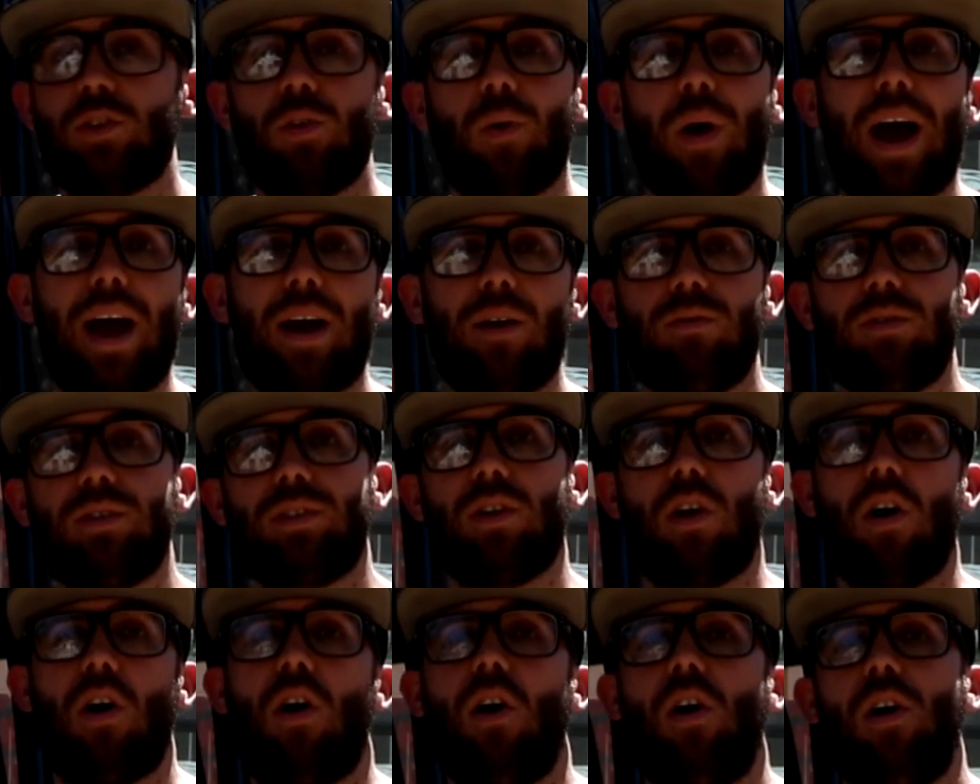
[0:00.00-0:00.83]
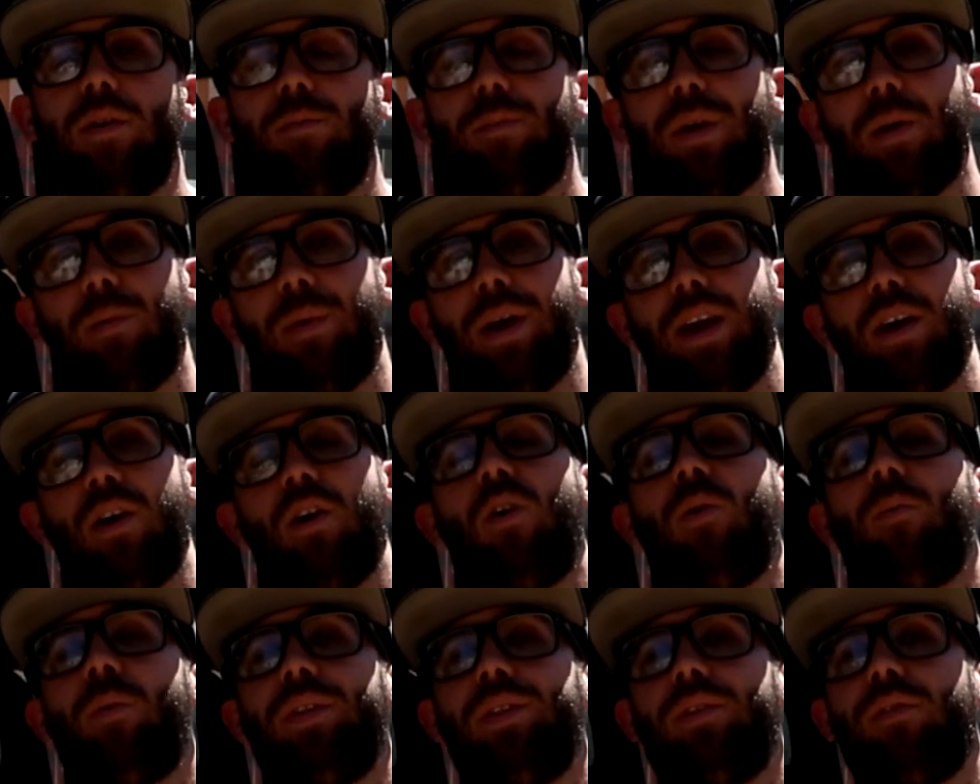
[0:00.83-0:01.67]
So I was on my way
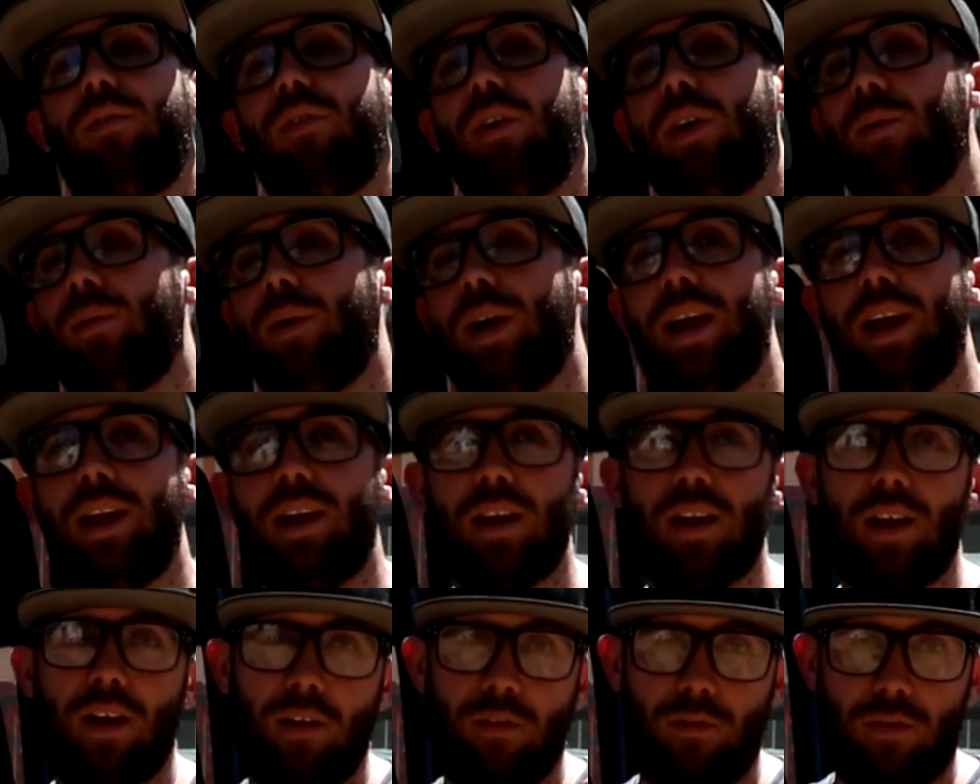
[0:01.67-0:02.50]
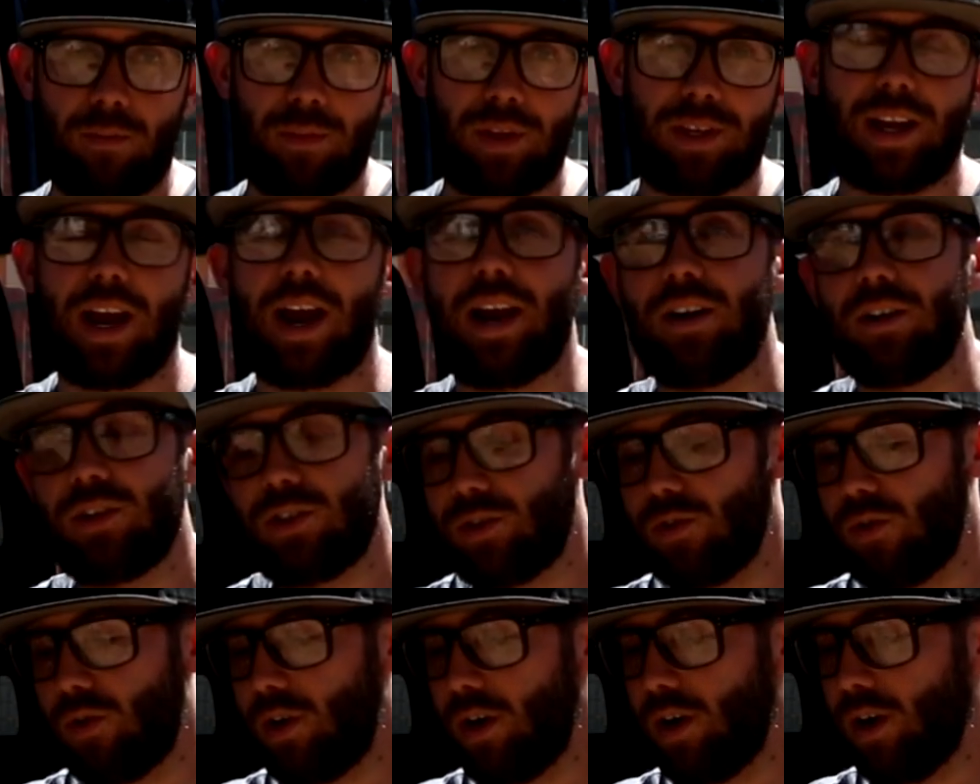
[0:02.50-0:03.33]
home on the freeway from the tire
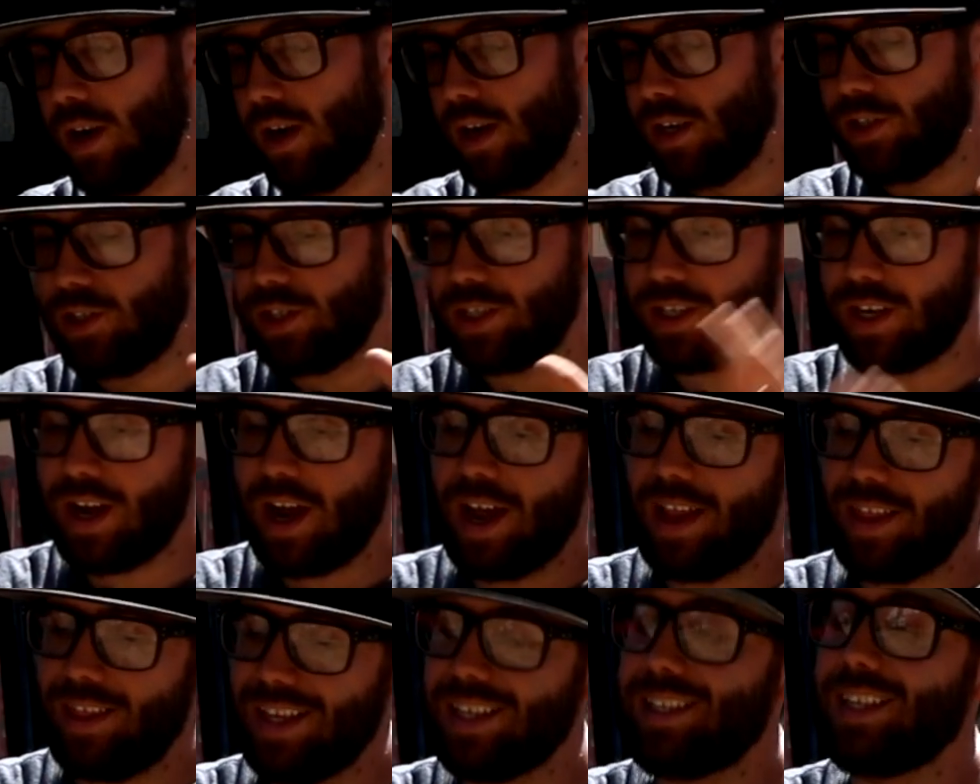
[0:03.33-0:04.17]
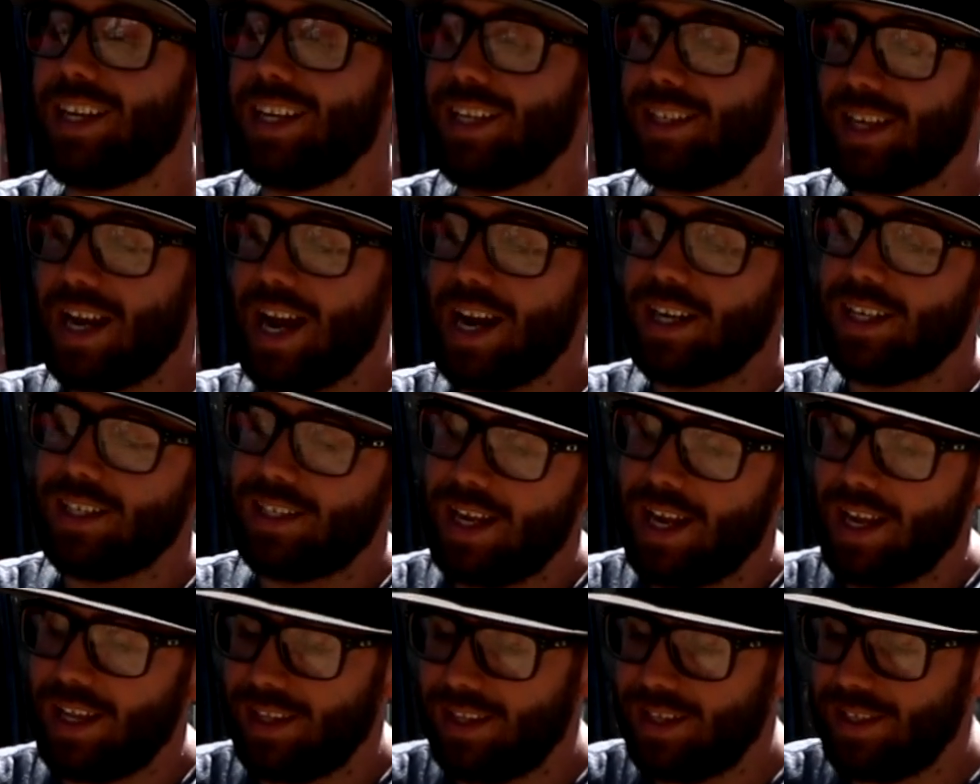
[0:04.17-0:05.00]
store, just got this exact
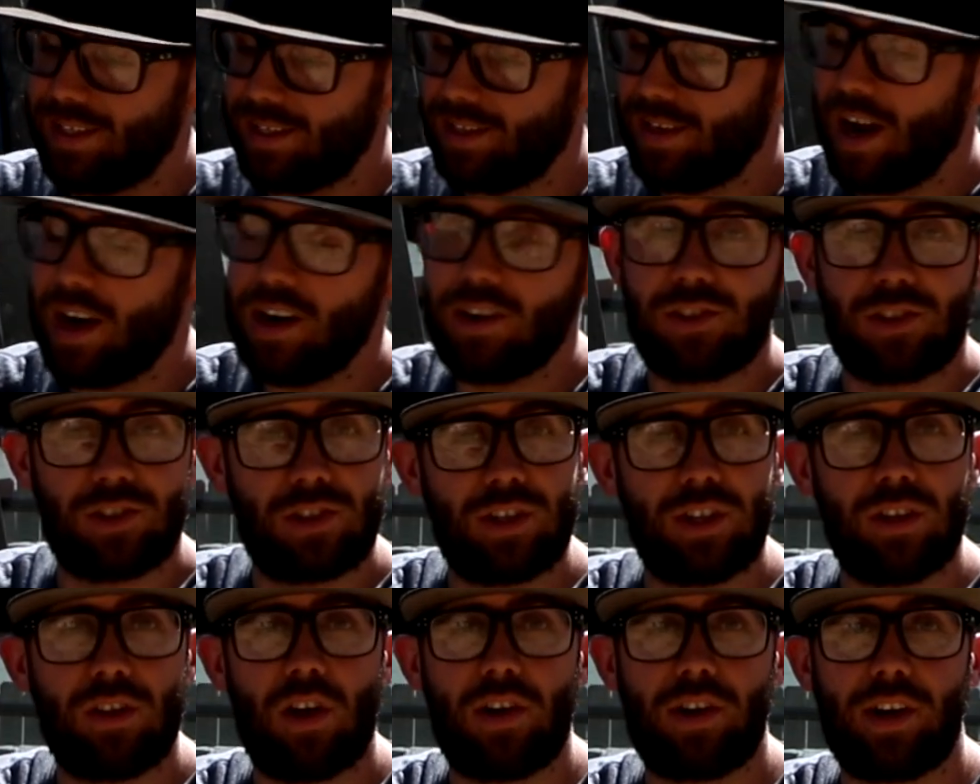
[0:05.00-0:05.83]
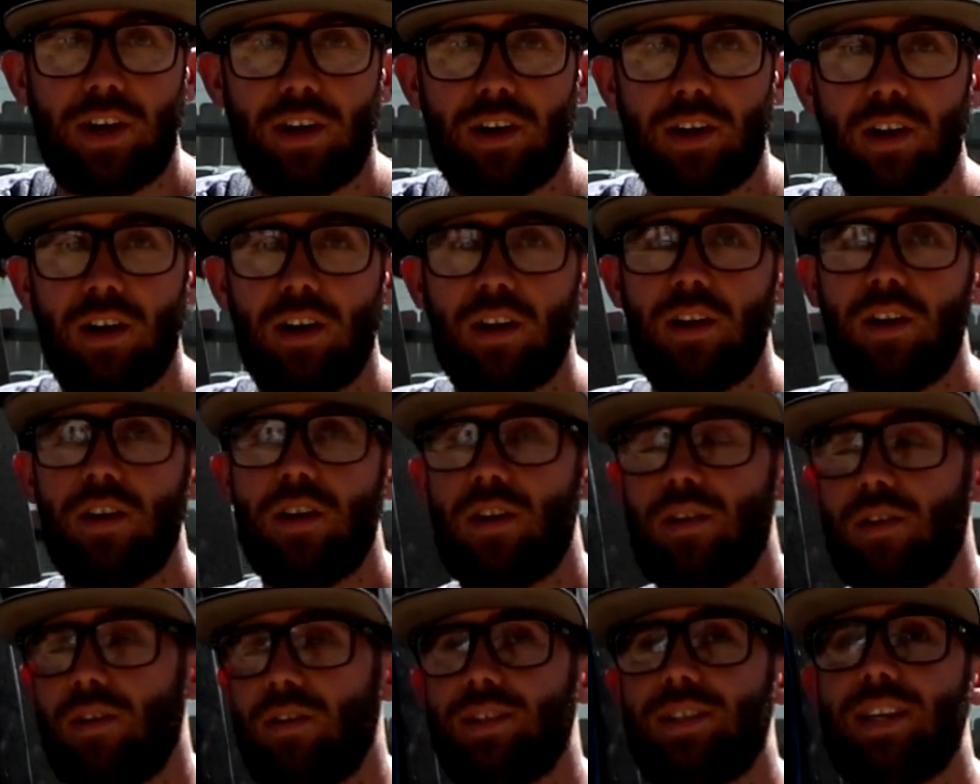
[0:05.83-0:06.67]
set, these tires are still on here,
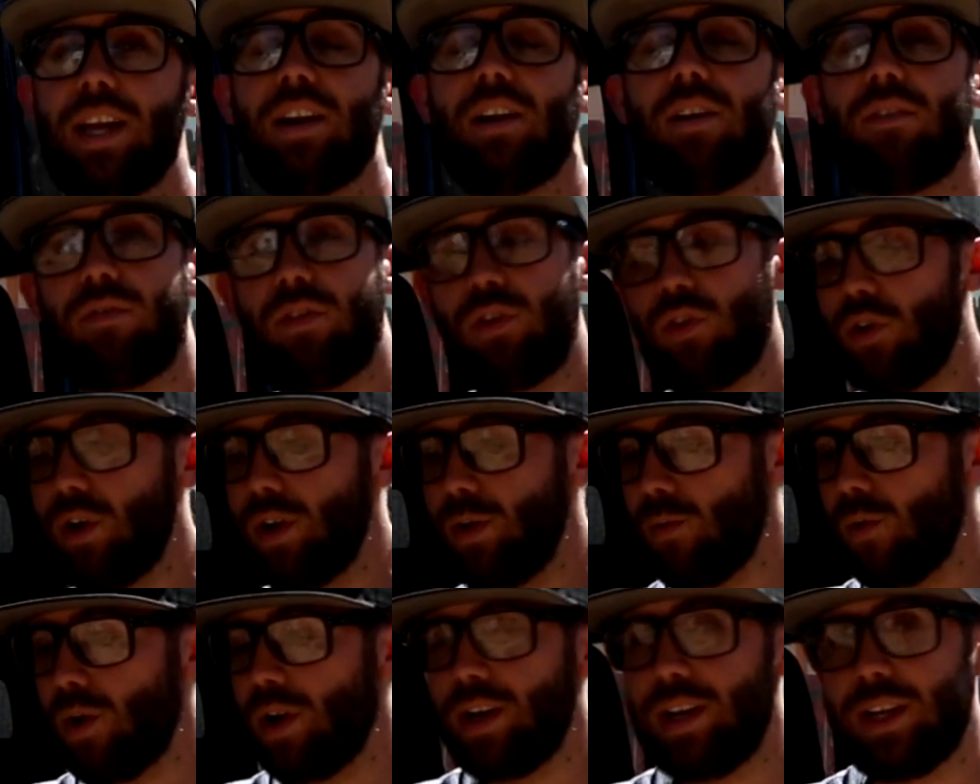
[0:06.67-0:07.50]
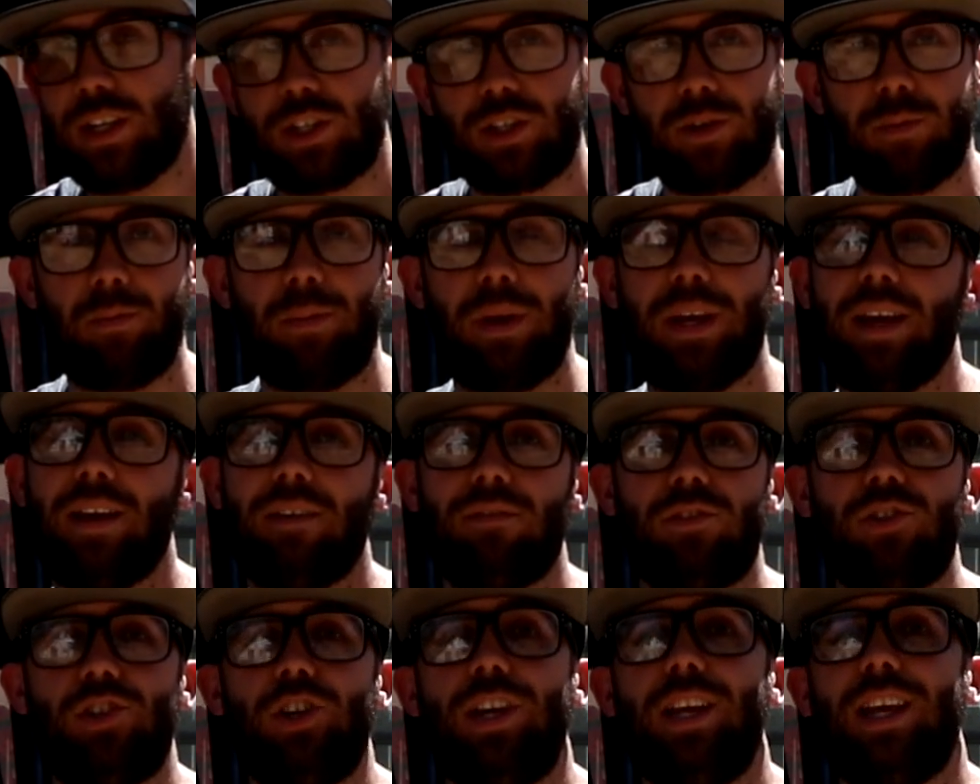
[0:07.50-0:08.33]
set of 31-inch
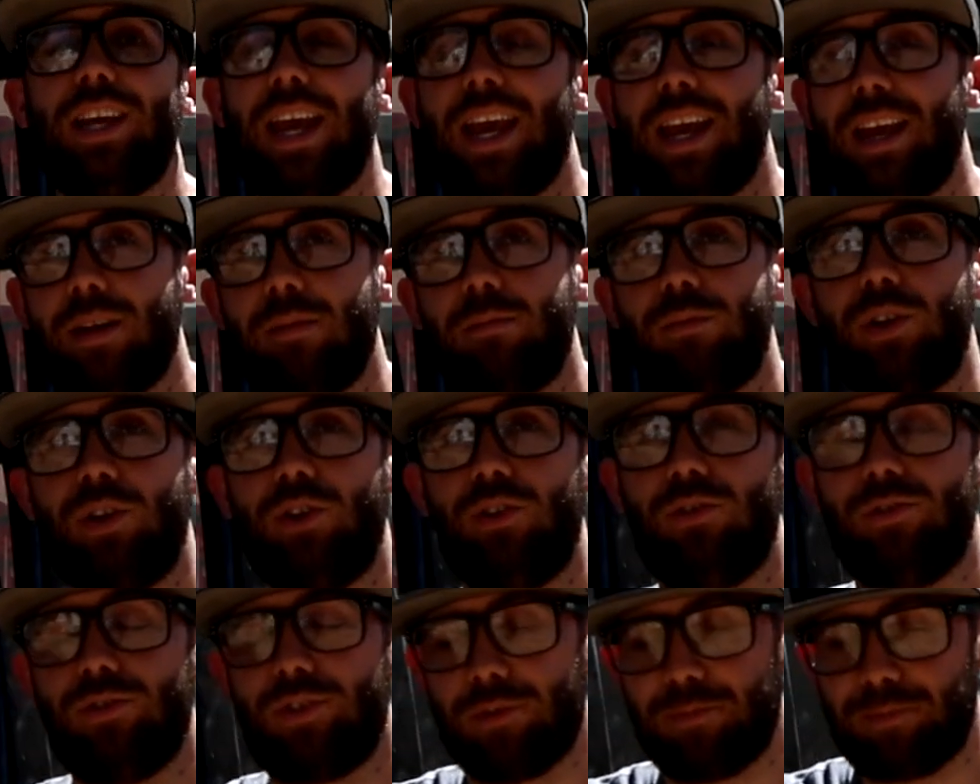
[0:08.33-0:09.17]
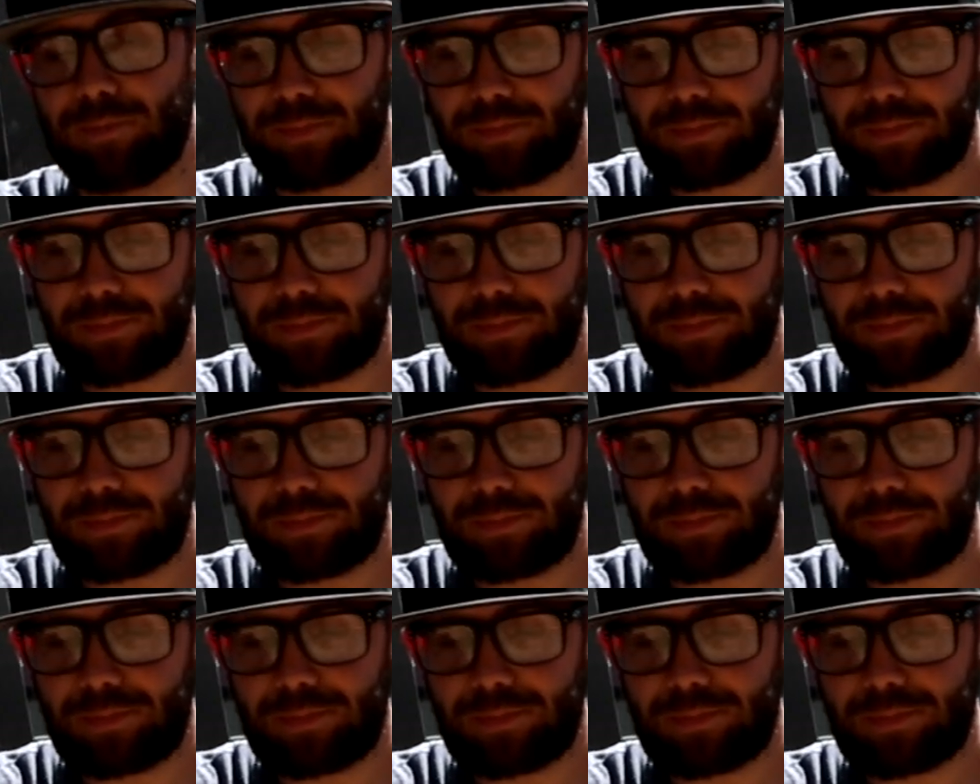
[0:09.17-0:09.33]
BFG KM2s,